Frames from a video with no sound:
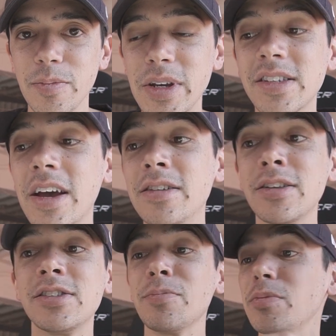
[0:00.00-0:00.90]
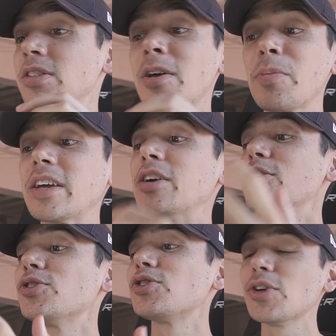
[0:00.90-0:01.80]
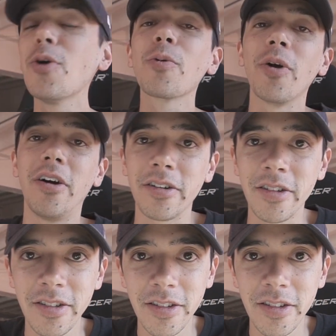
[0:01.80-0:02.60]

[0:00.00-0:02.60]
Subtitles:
because I had done something so wrong